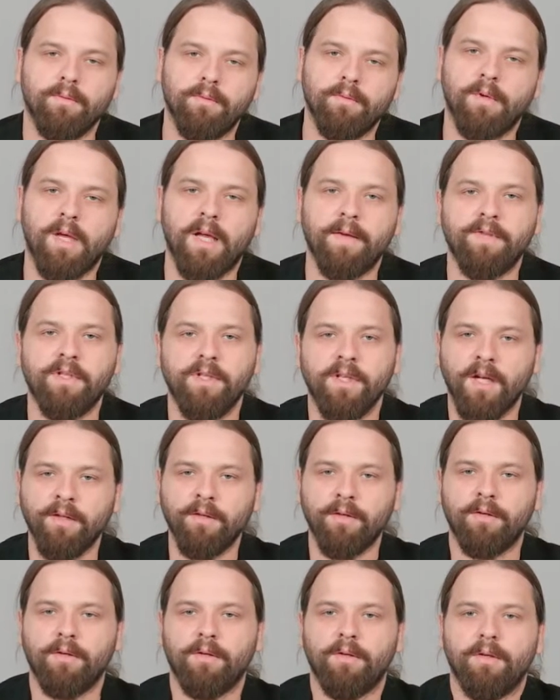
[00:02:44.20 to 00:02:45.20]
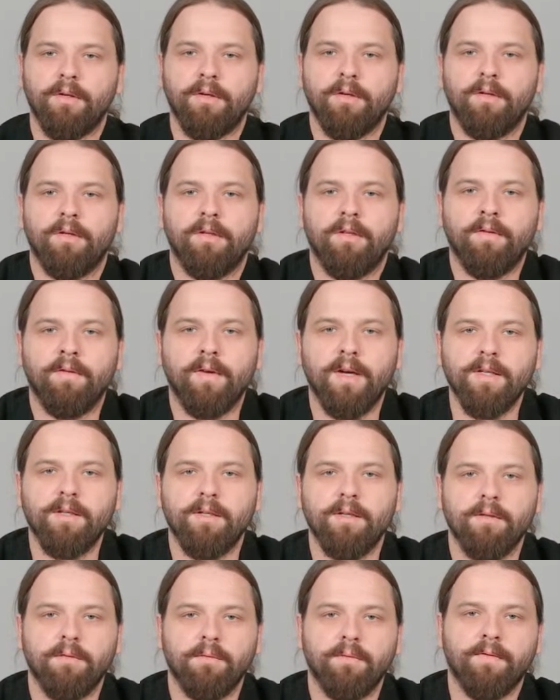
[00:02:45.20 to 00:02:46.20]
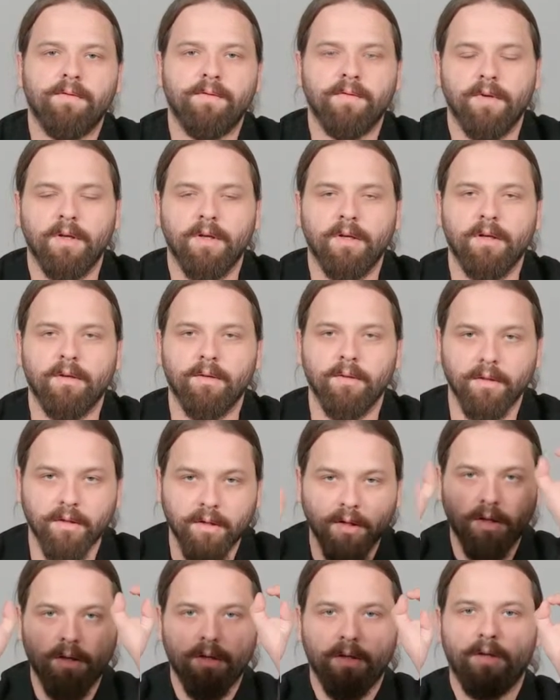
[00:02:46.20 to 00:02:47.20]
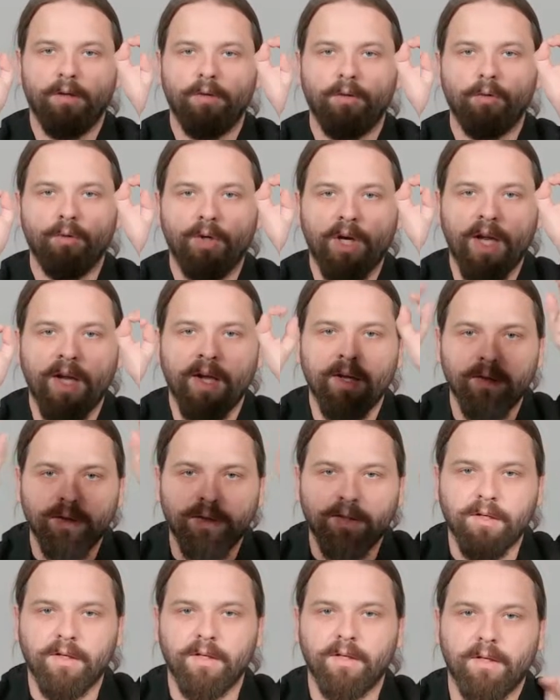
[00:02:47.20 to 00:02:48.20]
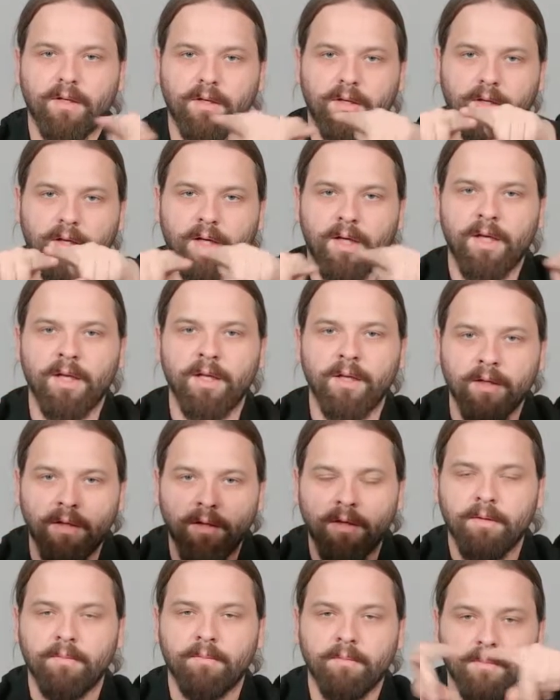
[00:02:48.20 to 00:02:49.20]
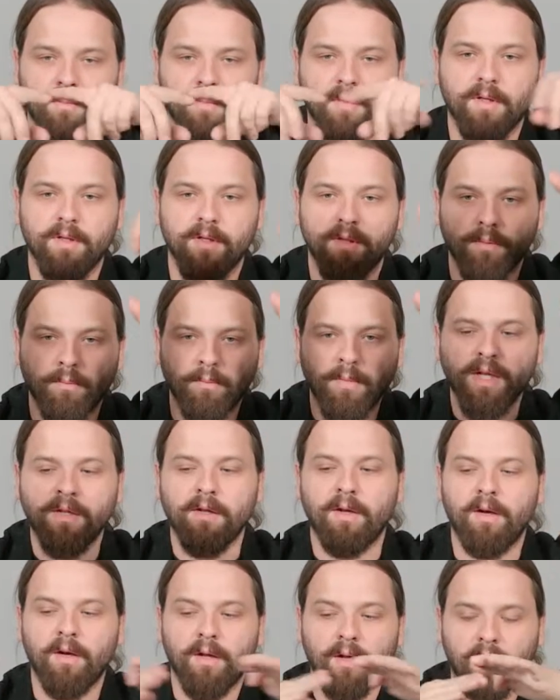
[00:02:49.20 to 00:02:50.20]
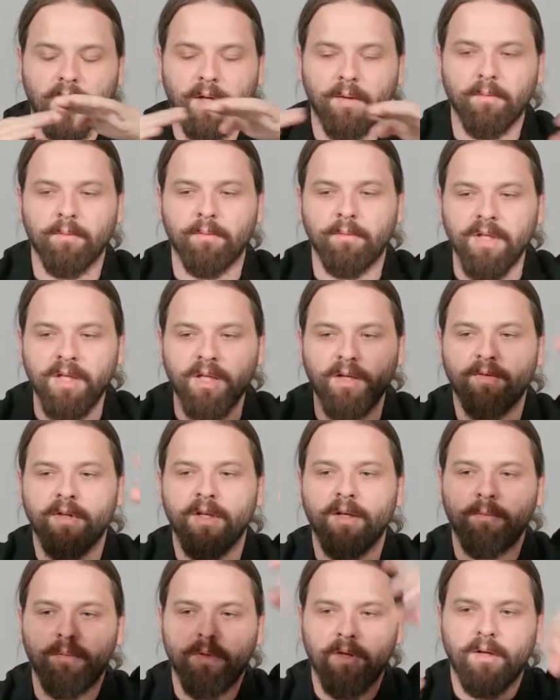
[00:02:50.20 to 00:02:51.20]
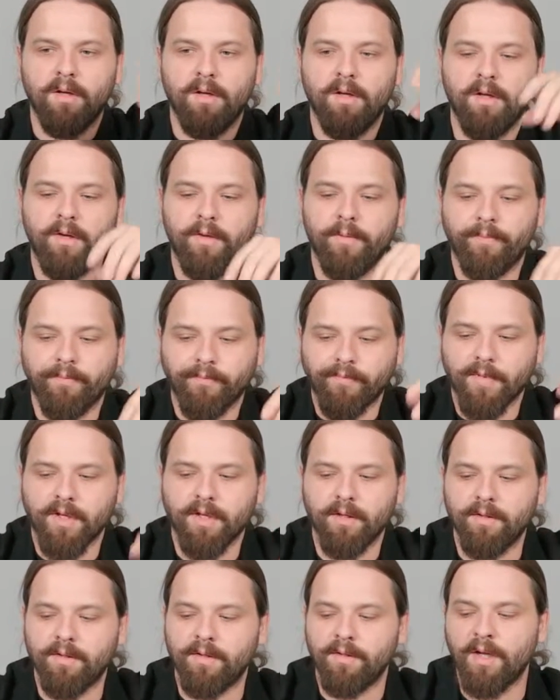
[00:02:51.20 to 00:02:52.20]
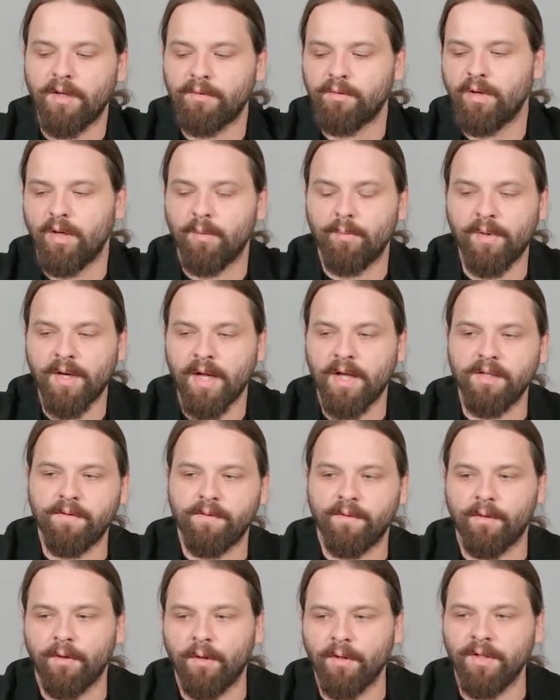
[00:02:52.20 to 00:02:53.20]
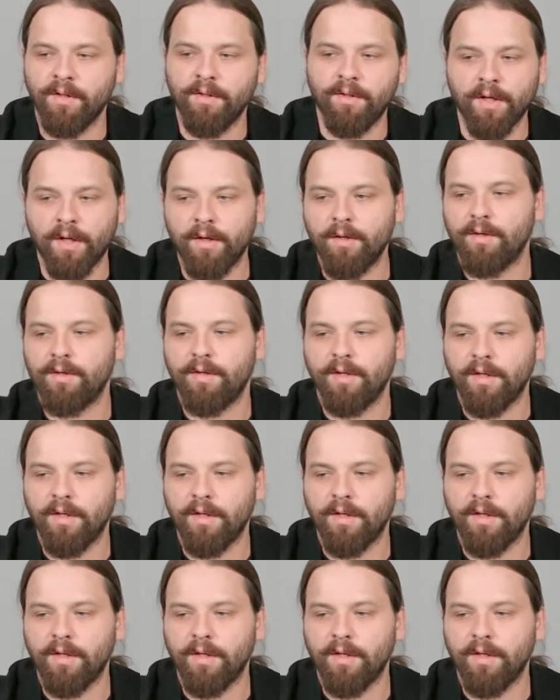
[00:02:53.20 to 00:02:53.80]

I've seen other devices with two rails and some metal beneath them. It's a natural place for all the dirt